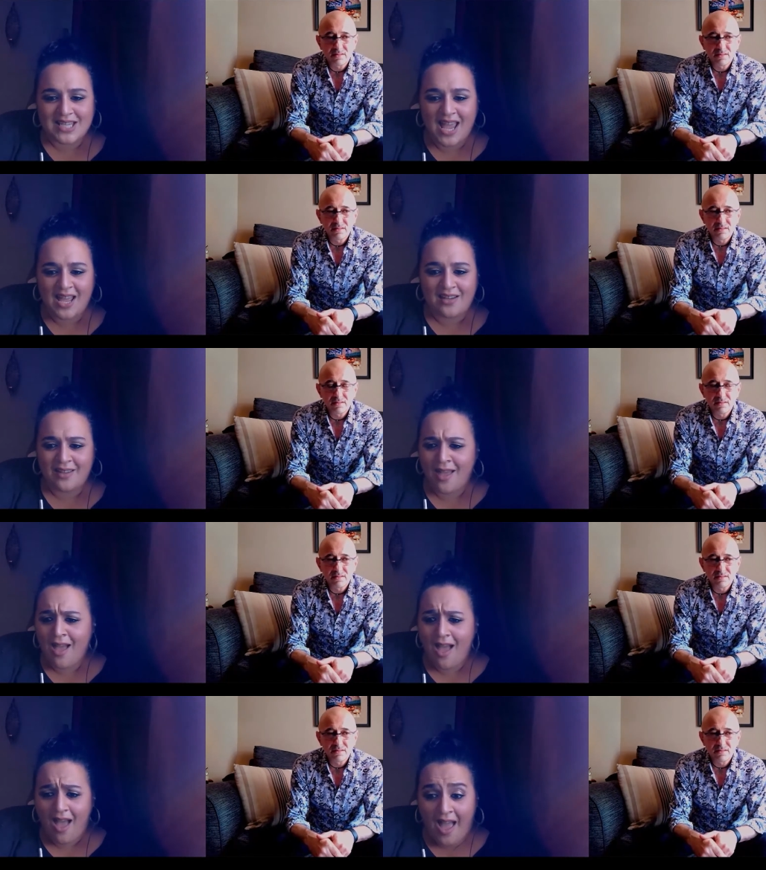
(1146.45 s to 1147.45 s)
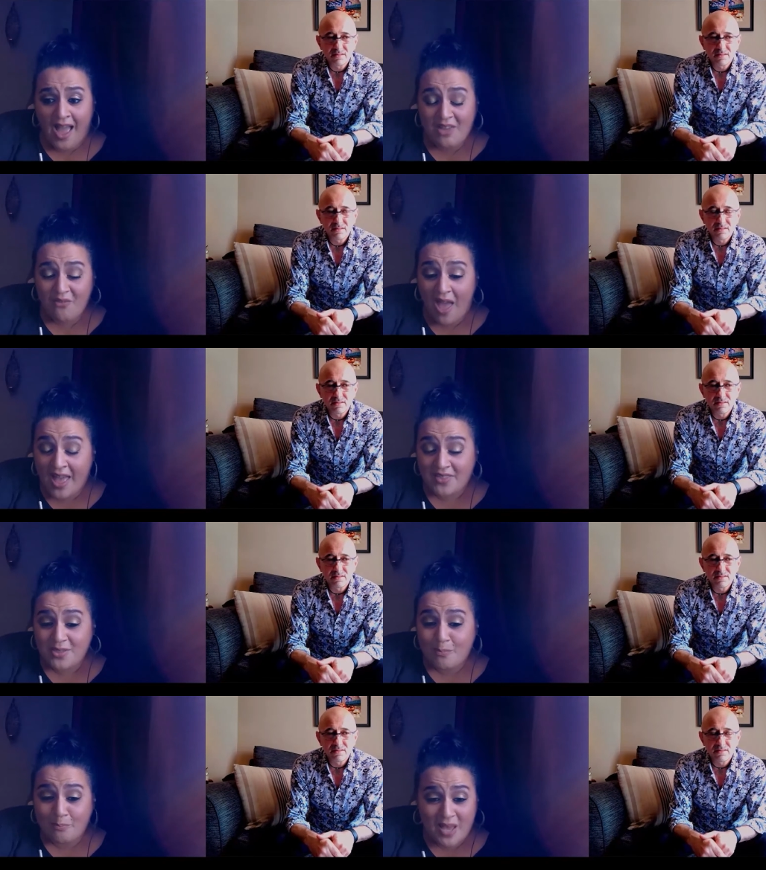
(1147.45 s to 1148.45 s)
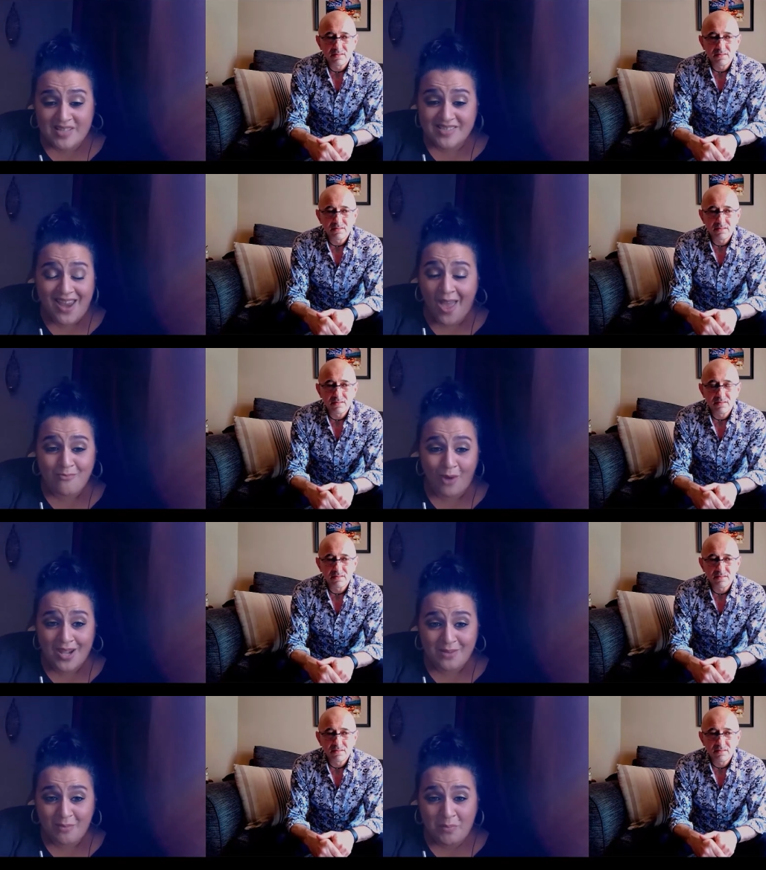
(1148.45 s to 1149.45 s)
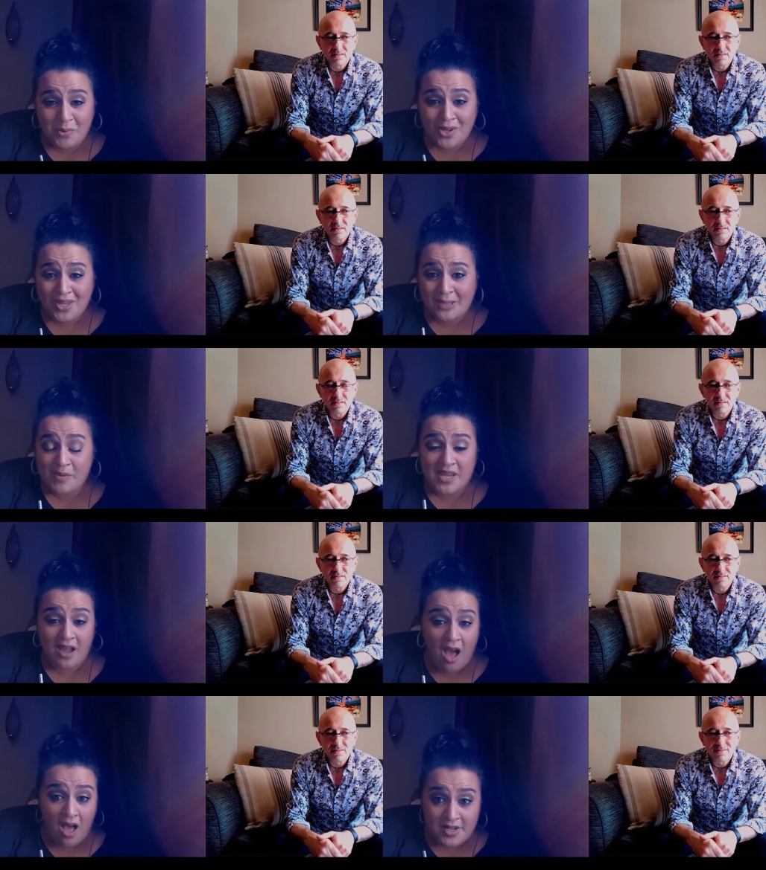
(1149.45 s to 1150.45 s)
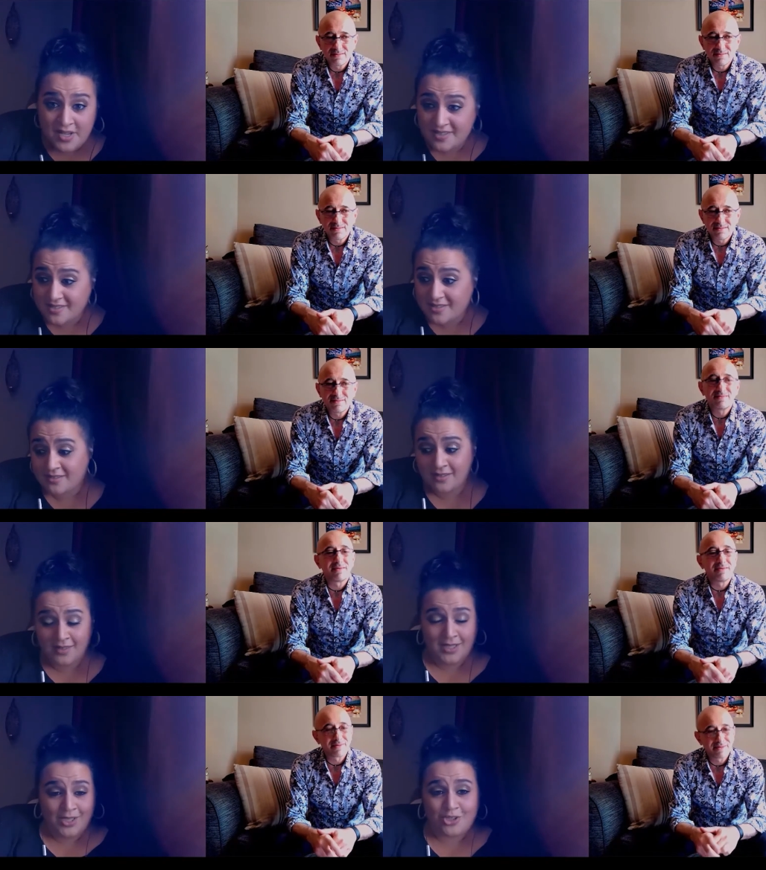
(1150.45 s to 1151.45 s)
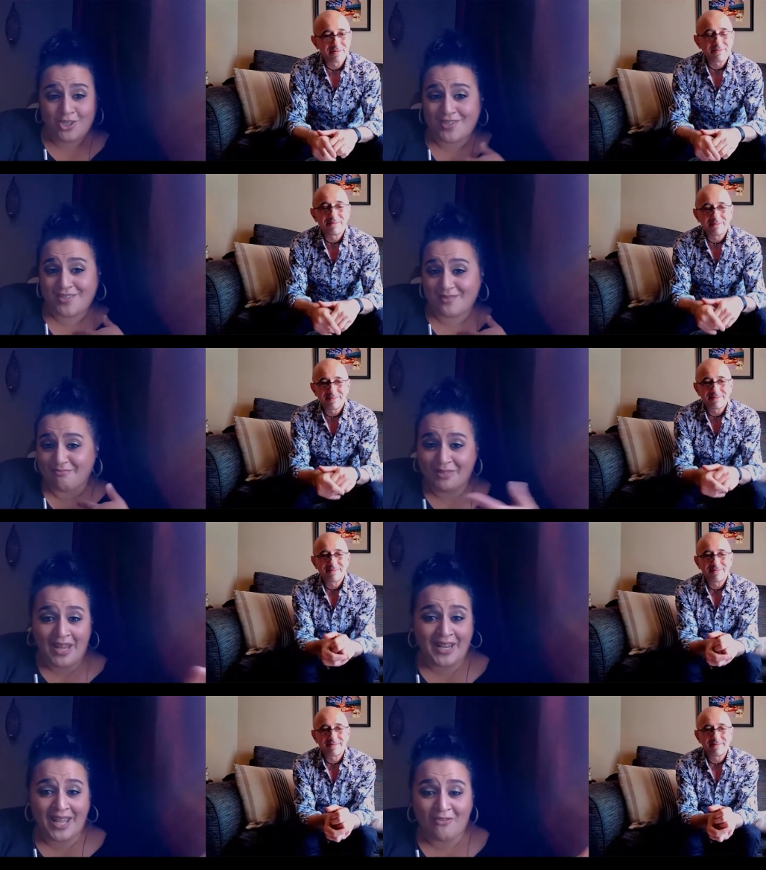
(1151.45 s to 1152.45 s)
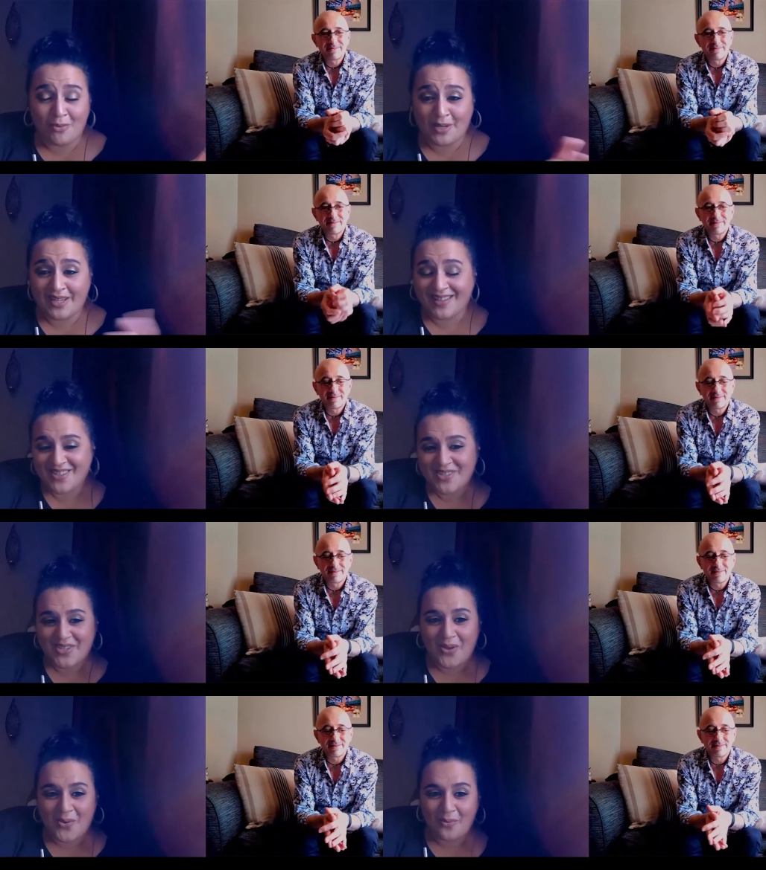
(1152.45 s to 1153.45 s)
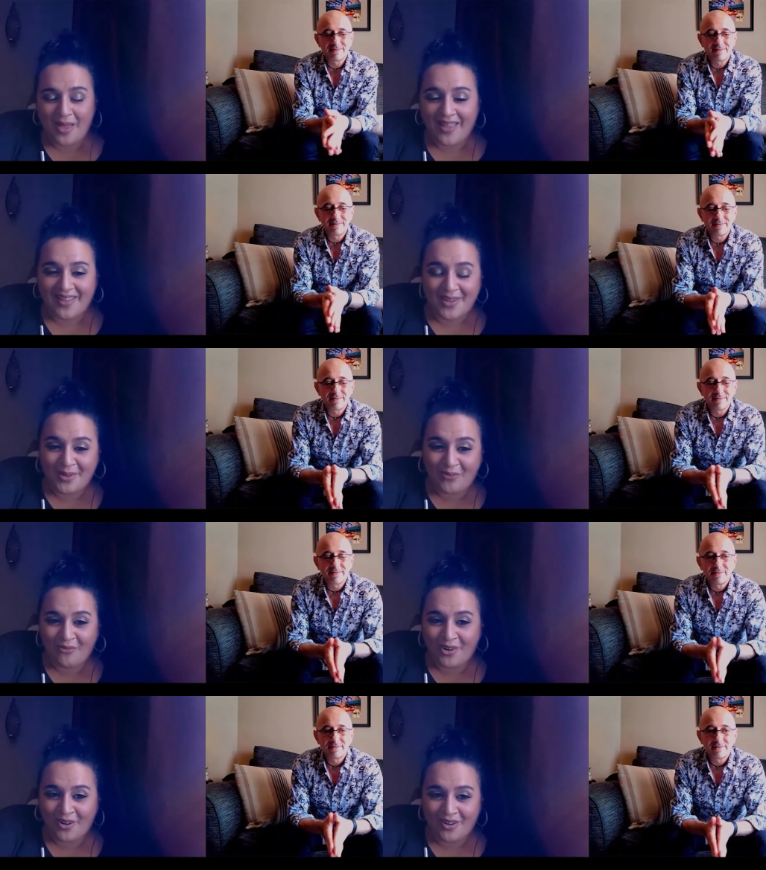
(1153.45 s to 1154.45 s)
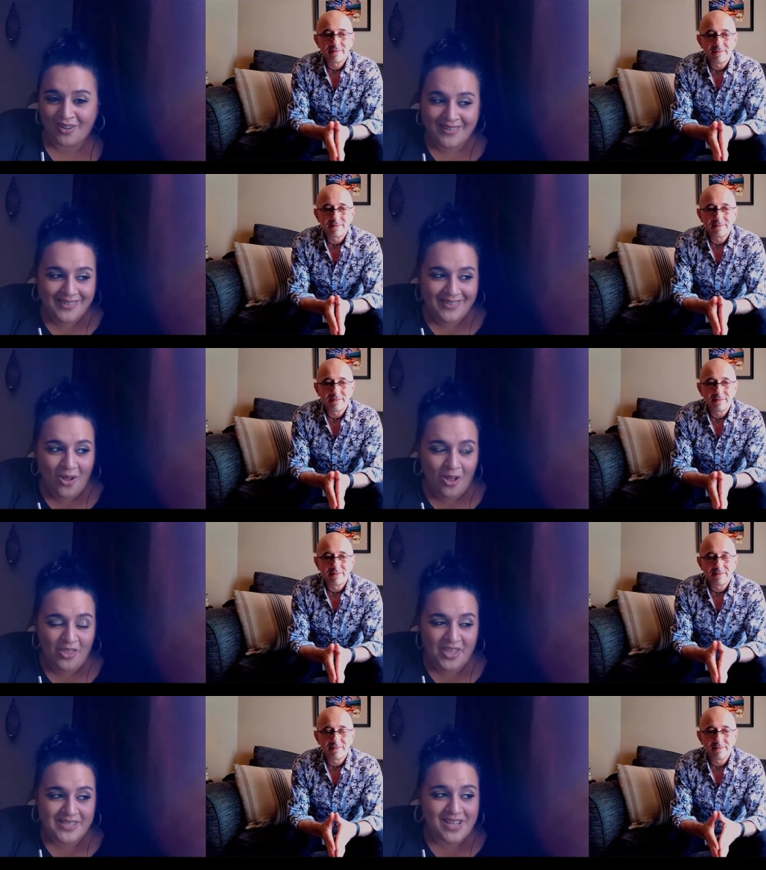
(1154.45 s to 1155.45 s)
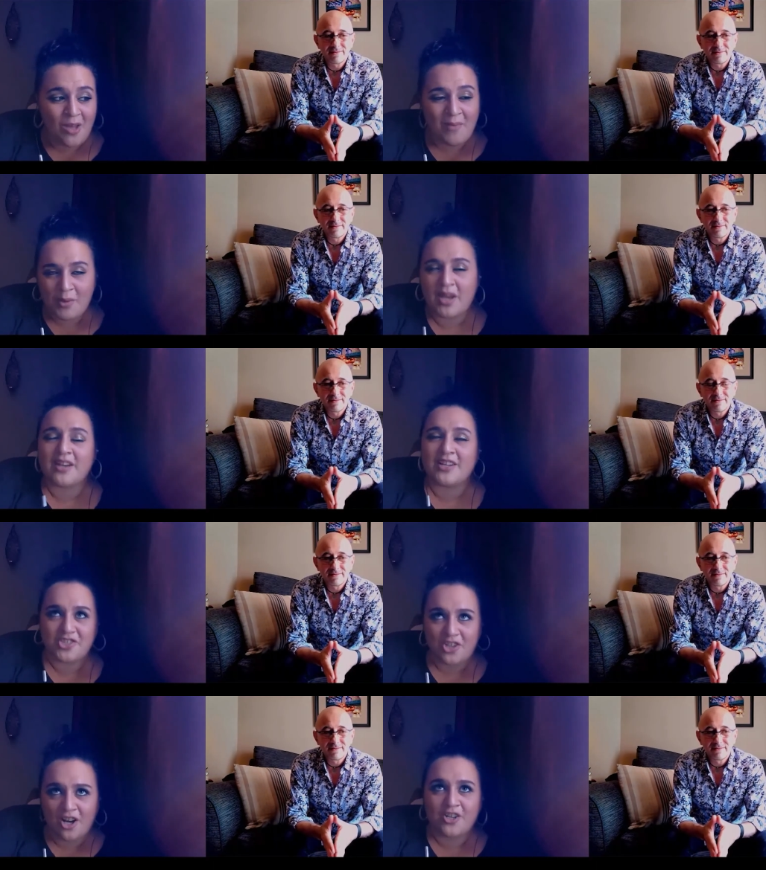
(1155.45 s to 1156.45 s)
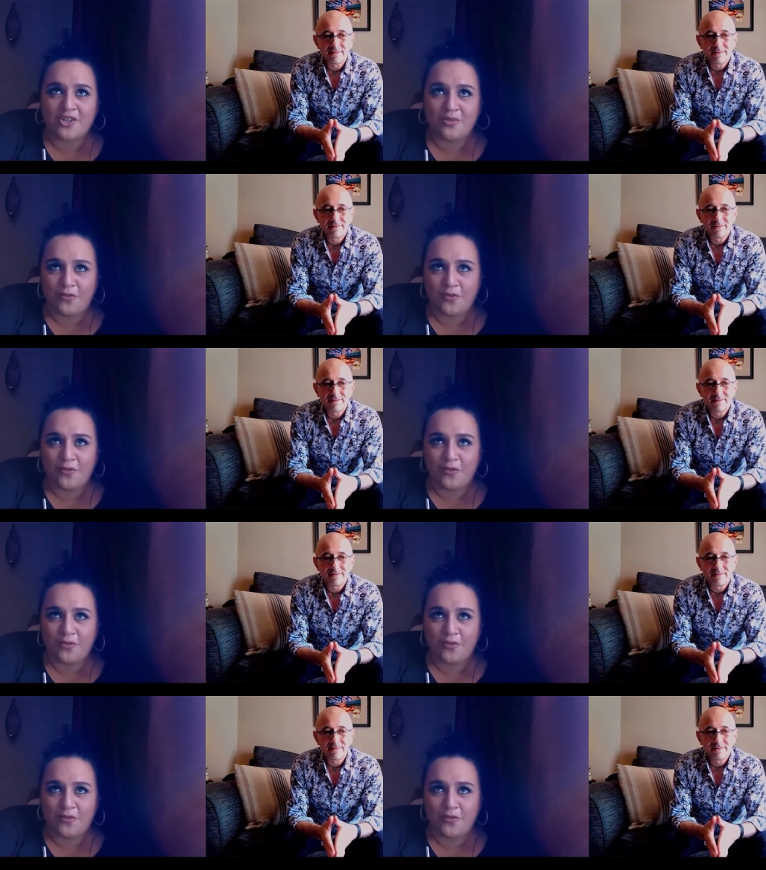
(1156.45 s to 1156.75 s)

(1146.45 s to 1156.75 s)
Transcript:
Speaker 1: And I've had the best time writing my book and being honest and just letting everybody in. So I can't wait for all that's come out and i start a new